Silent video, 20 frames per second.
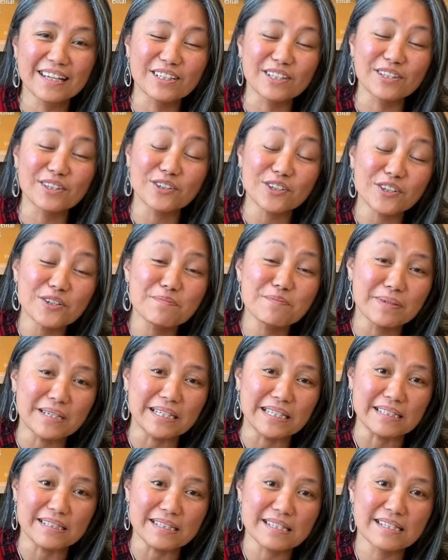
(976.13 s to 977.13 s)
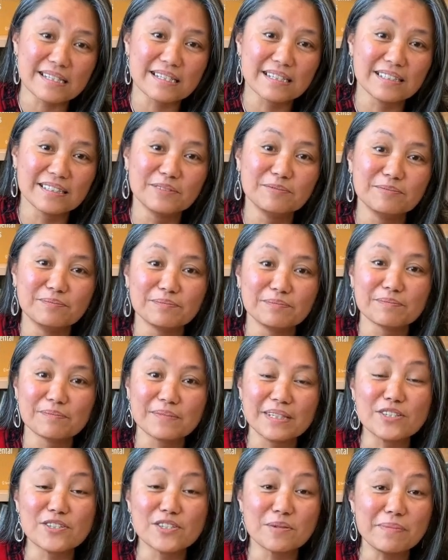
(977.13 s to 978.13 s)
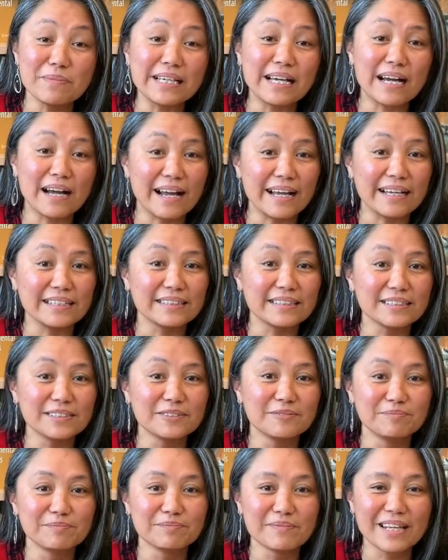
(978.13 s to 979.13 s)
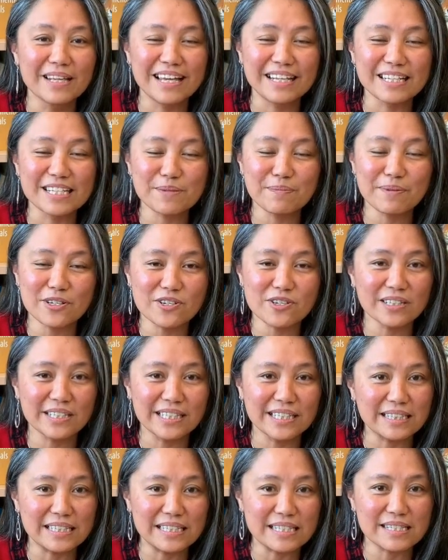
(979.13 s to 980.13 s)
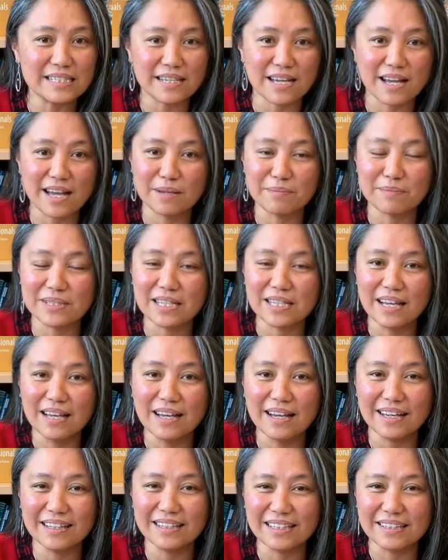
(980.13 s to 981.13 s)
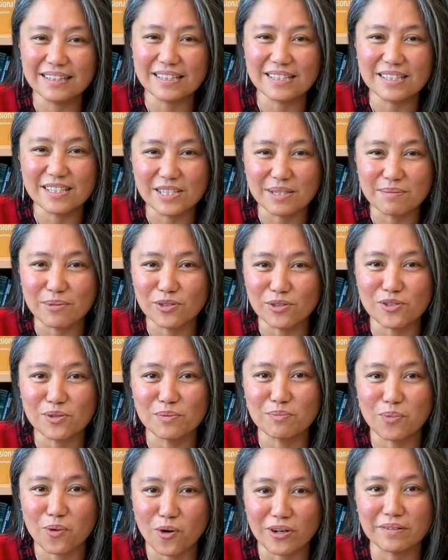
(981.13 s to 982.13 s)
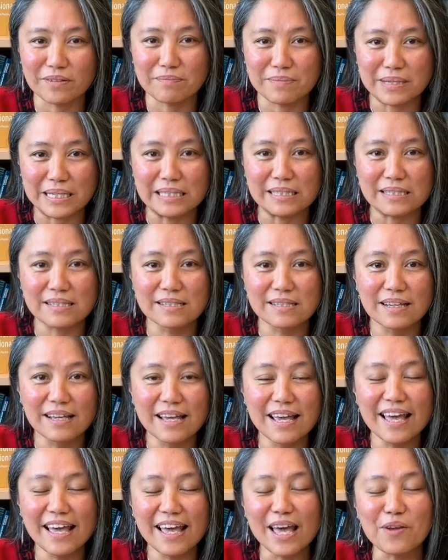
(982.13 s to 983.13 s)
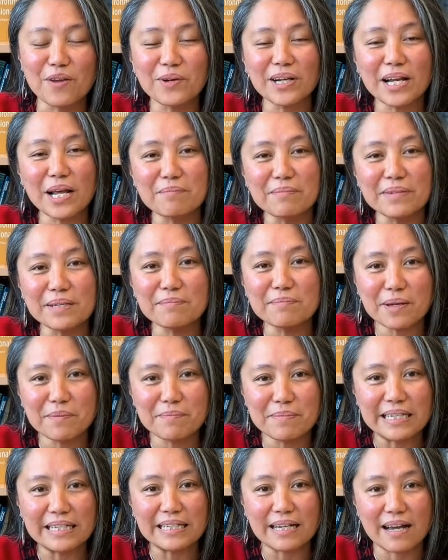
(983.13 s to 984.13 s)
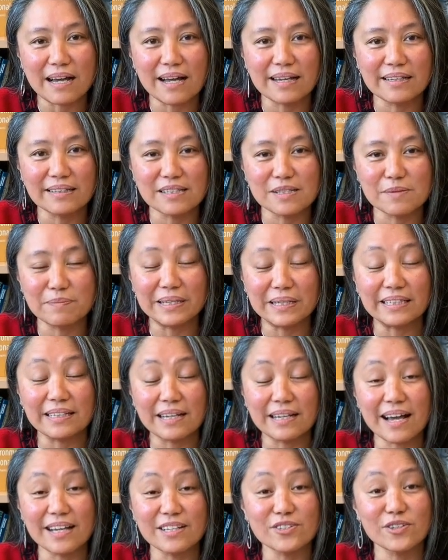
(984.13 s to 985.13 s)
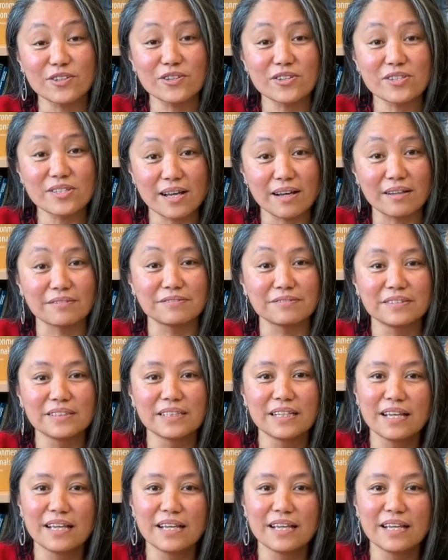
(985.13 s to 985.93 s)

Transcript: The third piece is to be kind. And especially in these times, I think this is the most important piece. And what I mean by being kind is being kind to yourself,